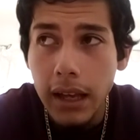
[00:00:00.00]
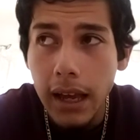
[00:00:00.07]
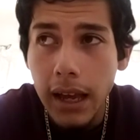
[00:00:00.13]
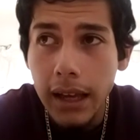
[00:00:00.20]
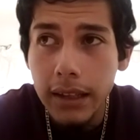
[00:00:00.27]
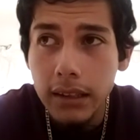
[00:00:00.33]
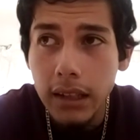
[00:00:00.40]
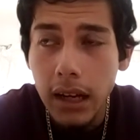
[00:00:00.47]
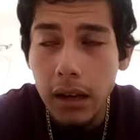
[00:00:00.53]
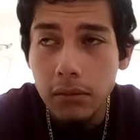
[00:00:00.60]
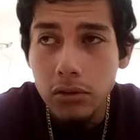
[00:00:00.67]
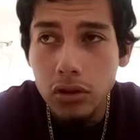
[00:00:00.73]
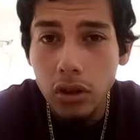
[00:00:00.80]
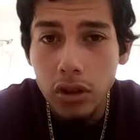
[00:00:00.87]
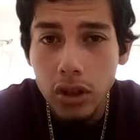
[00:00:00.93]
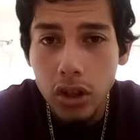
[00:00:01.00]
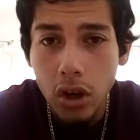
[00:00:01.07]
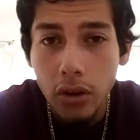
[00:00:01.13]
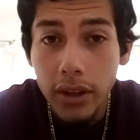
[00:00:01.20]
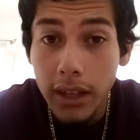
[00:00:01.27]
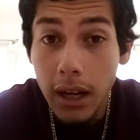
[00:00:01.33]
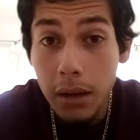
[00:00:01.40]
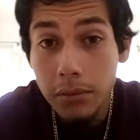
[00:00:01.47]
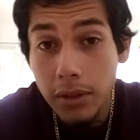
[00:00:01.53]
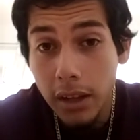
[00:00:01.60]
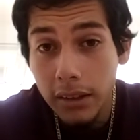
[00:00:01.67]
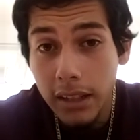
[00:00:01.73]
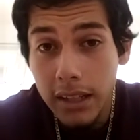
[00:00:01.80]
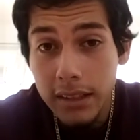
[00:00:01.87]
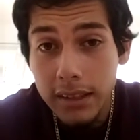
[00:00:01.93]
And so he comes
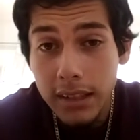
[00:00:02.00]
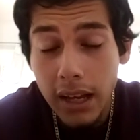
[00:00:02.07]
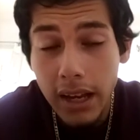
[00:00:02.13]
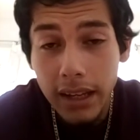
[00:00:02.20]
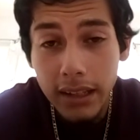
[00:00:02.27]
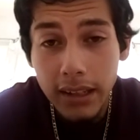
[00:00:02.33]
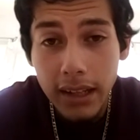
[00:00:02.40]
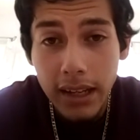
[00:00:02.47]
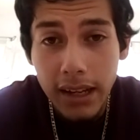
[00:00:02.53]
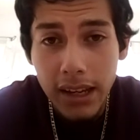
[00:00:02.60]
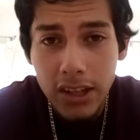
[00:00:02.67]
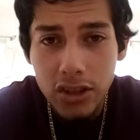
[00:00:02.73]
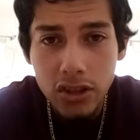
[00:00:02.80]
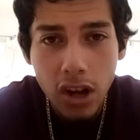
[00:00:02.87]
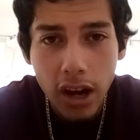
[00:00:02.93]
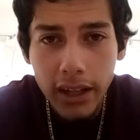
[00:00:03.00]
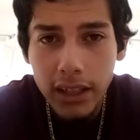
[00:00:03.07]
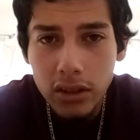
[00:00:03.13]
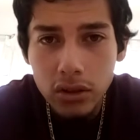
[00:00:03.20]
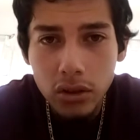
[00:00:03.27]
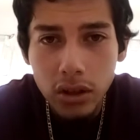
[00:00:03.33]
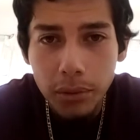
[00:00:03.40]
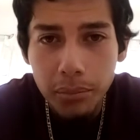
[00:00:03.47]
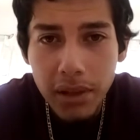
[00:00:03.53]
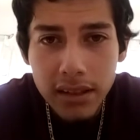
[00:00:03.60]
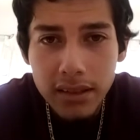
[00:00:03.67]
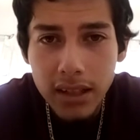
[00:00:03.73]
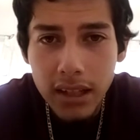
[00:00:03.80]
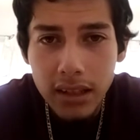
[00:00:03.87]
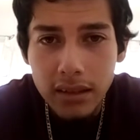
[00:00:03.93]
on this side and he's talking to the
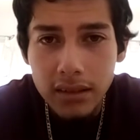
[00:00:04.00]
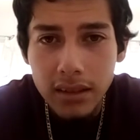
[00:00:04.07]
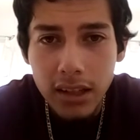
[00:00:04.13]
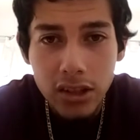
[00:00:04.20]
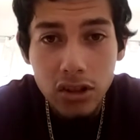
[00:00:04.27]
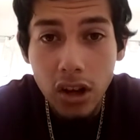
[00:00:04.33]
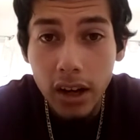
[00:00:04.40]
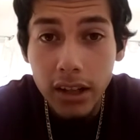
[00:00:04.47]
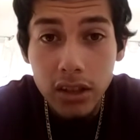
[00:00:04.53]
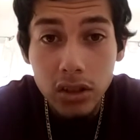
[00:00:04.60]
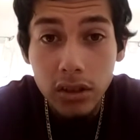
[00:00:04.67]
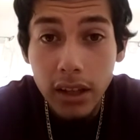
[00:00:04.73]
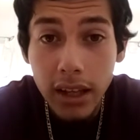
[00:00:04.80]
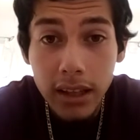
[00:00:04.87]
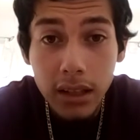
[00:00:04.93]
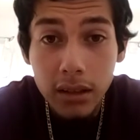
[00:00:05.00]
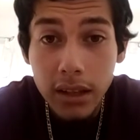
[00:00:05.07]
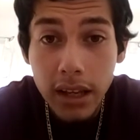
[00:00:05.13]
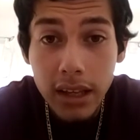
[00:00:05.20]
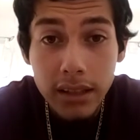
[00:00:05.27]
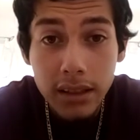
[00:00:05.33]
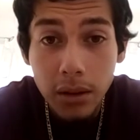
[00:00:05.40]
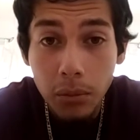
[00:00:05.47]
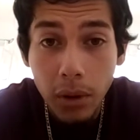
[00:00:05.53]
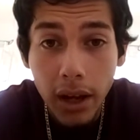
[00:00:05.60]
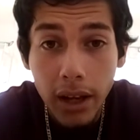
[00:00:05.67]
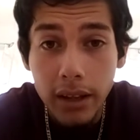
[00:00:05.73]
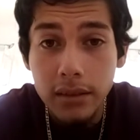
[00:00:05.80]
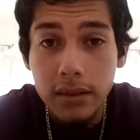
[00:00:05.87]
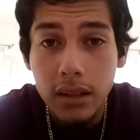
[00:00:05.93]
PCs. He's talking to the
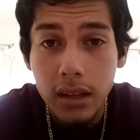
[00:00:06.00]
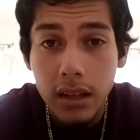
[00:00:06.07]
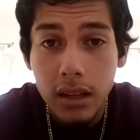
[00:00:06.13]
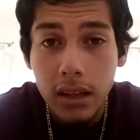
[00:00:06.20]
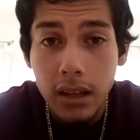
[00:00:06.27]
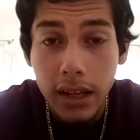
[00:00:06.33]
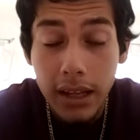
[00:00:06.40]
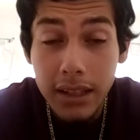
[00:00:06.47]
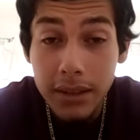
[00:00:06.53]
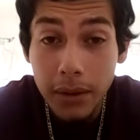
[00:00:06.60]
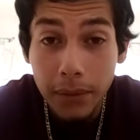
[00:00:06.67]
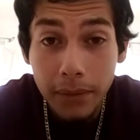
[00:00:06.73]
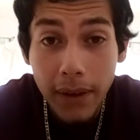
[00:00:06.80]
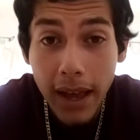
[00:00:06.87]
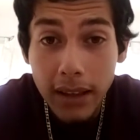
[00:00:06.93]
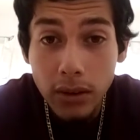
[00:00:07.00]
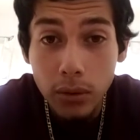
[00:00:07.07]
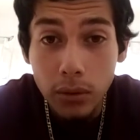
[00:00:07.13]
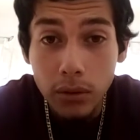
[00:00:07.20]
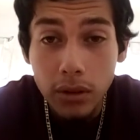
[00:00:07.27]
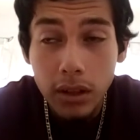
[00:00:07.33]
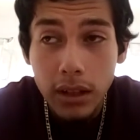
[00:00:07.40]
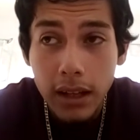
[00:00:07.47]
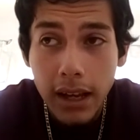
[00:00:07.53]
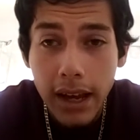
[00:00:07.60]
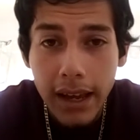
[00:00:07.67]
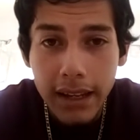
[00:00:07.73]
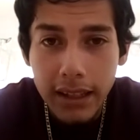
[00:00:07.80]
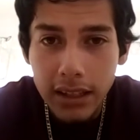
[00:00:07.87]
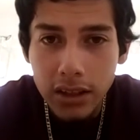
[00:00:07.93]
SNYs. And he's a fat dude.
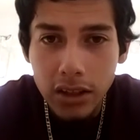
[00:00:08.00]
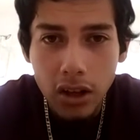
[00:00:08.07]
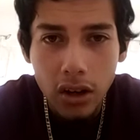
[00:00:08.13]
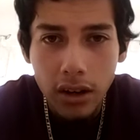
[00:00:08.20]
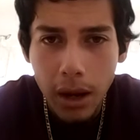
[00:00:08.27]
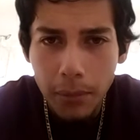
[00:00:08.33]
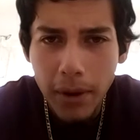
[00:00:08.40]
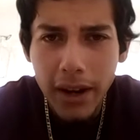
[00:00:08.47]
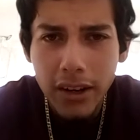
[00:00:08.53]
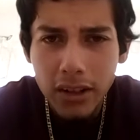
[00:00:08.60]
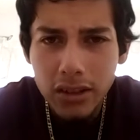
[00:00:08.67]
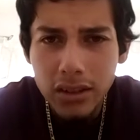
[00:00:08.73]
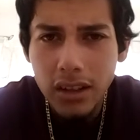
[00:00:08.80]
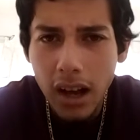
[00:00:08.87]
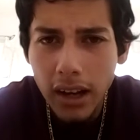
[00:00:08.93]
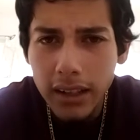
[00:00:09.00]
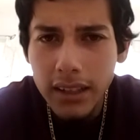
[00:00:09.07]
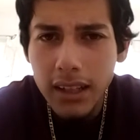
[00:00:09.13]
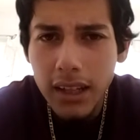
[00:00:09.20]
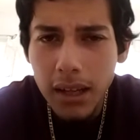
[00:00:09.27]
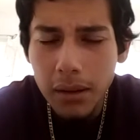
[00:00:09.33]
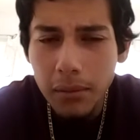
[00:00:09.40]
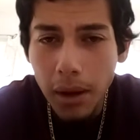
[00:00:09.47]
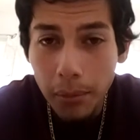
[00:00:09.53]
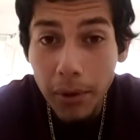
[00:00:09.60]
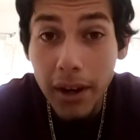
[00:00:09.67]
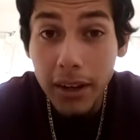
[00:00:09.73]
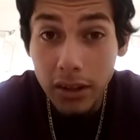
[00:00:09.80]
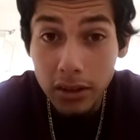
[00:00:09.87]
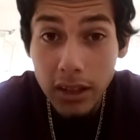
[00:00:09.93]
And I'm right here talking to him. I'm
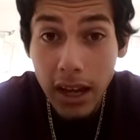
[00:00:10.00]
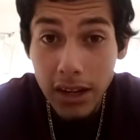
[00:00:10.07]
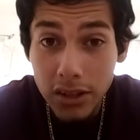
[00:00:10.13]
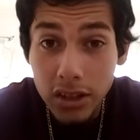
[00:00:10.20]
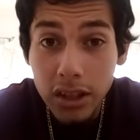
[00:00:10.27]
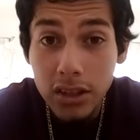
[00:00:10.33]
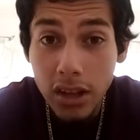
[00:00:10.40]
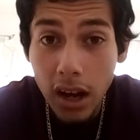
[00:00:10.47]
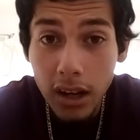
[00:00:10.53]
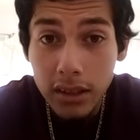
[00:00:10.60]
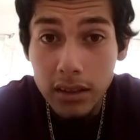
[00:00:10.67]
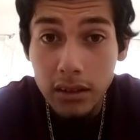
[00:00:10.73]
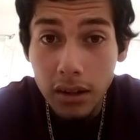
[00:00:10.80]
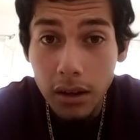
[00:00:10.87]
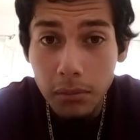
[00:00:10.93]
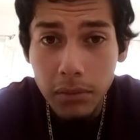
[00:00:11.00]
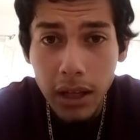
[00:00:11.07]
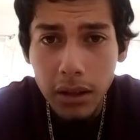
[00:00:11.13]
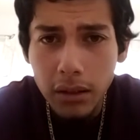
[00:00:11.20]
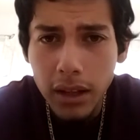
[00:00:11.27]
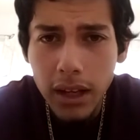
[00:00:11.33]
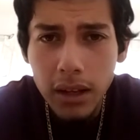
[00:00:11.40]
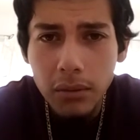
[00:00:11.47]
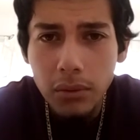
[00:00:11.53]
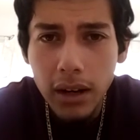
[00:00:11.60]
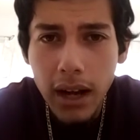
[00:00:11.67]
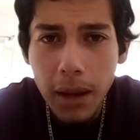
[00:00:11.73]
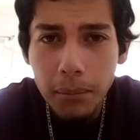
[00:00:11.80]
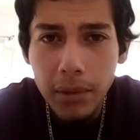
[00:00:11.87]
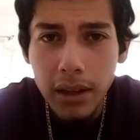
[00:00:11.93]
right here actually talking to him. Like, hey, what
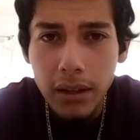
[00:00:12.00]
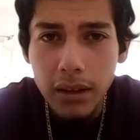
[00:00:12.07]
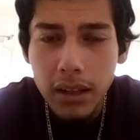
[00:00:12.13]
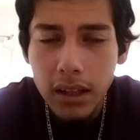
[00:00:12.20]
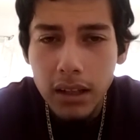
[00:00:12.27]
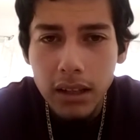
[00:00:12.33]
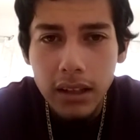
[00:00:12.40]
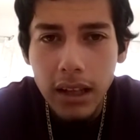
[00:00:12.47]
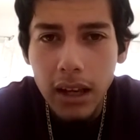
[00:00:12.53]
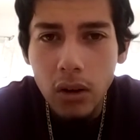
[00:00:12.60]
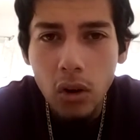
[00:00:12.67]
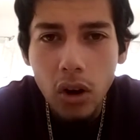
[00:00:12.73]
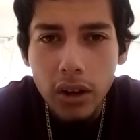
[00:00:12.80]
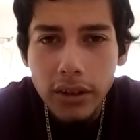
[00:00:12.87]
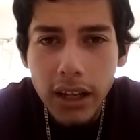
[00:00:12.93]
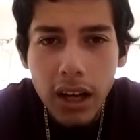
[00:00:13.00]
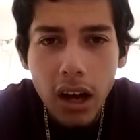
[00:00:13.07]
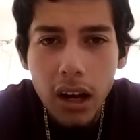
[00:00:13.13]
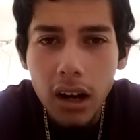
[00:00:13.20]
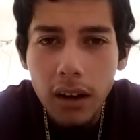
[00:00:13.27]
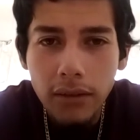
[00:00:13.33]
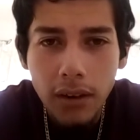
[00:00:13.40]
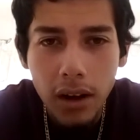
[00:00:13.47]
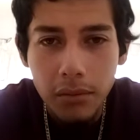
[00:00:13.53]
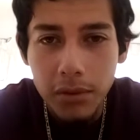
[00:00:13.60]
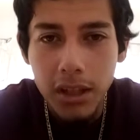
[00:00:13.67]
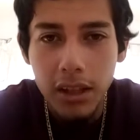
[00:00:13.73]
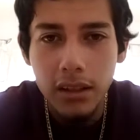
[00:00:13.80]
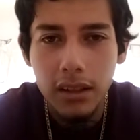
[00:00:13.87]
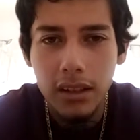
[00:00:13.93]
happened? Like, oh, they got off on
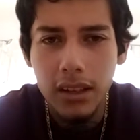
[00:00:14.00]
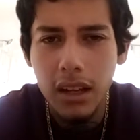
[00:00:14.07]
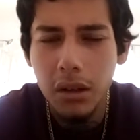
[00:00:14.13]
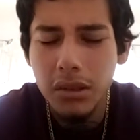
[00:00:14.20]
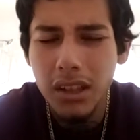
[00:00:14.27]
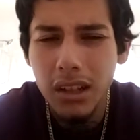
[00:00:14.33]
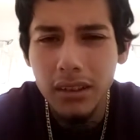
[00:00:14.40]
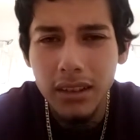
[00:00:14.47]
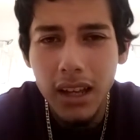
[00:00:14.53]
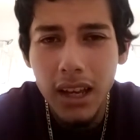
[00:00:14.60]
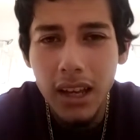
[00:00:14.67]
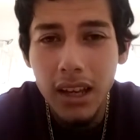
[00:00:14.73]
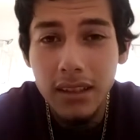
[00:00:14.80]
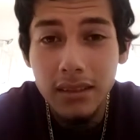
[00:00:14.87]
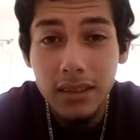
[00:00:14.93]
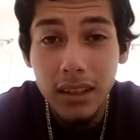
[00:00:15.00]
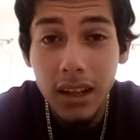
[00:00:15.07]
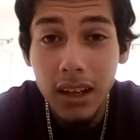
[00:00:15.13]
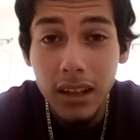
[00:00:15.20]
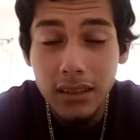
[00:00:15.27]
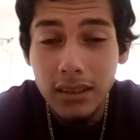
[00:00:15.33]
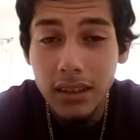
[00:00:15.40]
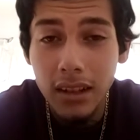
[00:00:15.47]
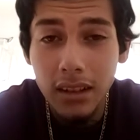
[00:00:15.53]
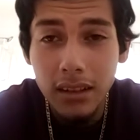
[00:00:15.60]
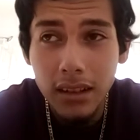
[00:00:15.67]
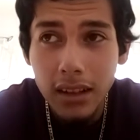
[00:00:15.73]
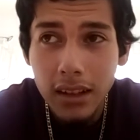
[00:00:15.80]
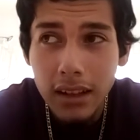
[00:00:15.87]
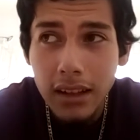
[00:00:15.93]
me. And I was like, damn, that sucks,
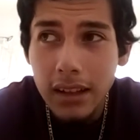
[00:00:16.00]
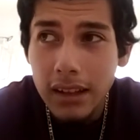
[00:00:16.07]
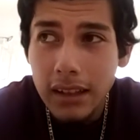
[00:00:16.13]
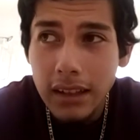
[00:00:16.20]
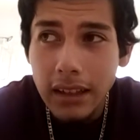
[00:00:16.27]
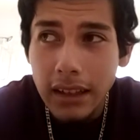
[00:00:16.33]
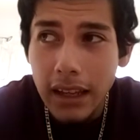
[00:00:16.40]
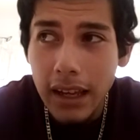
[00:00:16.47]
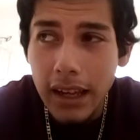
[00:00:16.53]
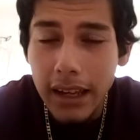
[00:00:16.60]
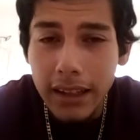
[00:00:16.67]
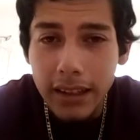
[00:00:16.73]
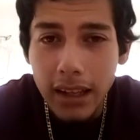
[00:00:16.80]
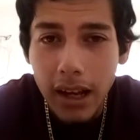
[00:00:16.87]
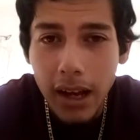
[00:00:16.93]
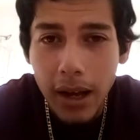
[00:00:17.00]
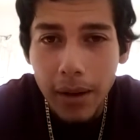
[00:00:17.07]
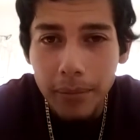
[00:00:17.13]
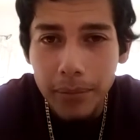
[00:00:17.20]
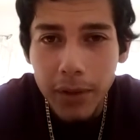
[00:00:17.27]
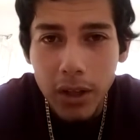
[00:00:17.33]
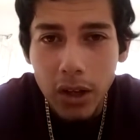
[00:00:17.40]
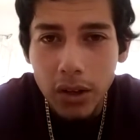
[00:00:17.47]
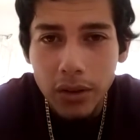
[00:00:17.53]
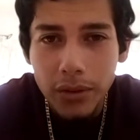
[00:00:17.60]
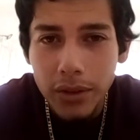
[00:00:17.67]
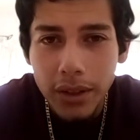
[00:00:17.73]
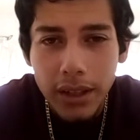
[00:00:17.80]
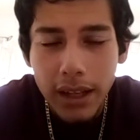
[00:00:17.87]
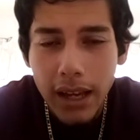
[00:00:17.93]
And
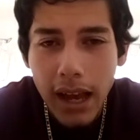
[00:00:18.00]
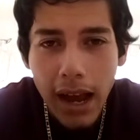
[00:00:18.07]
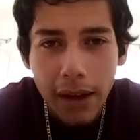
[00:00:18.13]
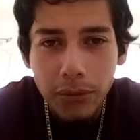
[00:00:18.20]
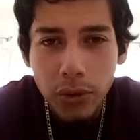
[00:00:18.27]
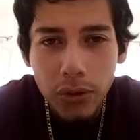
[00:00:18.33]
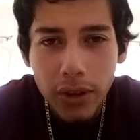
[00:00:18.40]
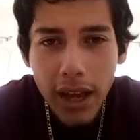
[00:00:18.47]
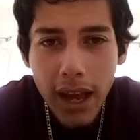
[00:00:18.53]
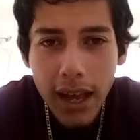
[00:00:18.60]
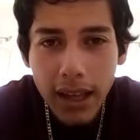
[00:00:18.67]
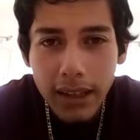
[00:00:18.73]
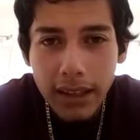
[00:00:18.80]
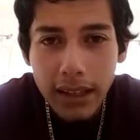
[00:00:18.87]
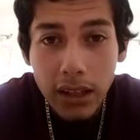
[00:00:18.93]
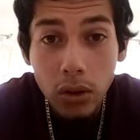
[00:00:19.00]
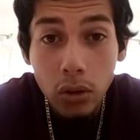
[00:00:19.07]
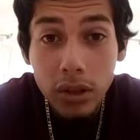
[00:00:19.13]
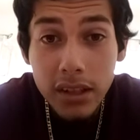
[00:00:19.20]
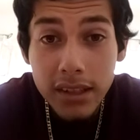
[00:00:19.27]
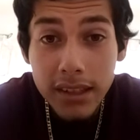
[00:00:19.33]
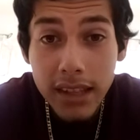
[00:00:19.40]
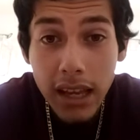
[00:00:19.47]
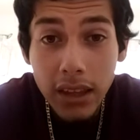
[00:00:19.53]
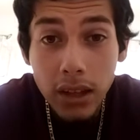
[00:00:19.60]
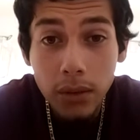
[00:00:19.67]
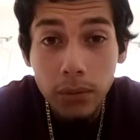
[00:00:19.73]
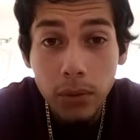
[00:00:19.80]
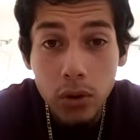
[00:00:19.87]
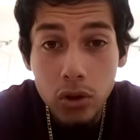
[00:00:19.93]
after that, he only stayed there
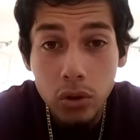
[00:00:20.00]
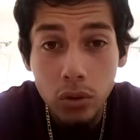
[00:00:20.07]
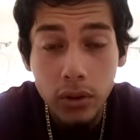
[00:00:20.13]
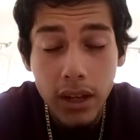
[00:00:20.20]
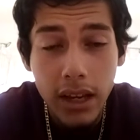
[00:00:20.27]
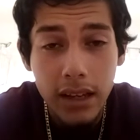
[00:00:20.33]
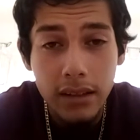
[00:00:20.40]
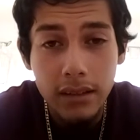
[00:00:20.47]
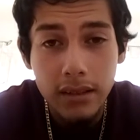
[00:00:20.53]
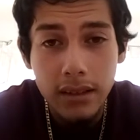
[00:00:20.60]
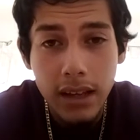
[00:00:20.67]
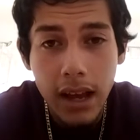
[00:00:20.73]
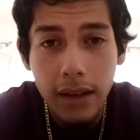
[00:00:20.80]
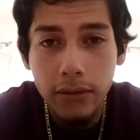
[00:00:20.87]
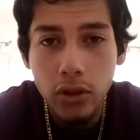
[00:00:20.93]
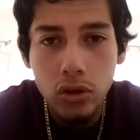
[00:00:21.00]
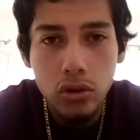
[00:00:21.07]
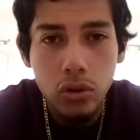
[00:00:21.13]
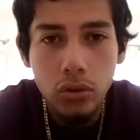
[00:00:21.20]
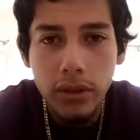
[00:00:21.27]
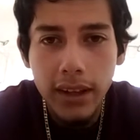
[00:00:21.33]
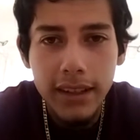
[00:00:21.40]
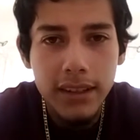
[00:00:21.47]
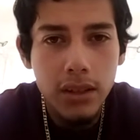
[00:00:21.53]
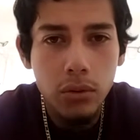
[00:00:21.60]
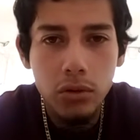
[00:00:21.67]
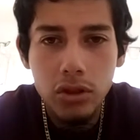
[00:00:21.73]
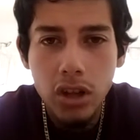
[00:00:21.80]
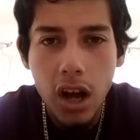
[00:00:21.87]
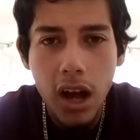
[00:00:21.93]
for 2 days. After 2 days, he
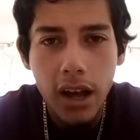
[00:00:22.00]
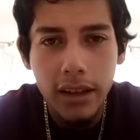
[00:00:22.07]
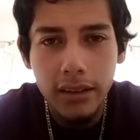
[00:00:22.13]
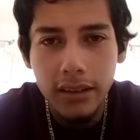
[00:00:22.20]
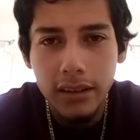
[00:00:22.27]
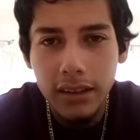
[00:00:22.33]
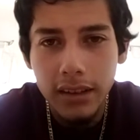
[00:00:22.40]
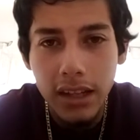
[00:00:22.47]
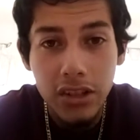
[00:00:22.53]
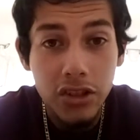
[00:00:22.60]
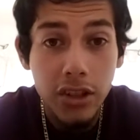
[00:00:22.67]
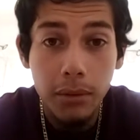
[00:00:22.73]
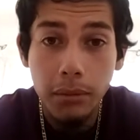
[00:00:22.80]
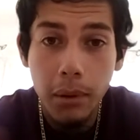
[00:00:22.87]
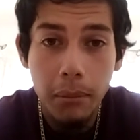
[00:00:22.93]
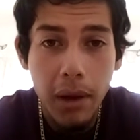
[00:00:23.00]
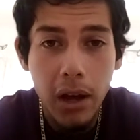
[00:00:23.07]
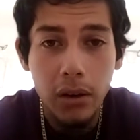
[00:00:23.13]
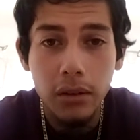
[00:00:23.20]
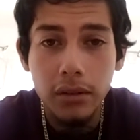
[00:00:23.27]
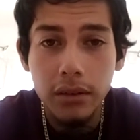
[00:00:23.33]
was gone. They shipped him out,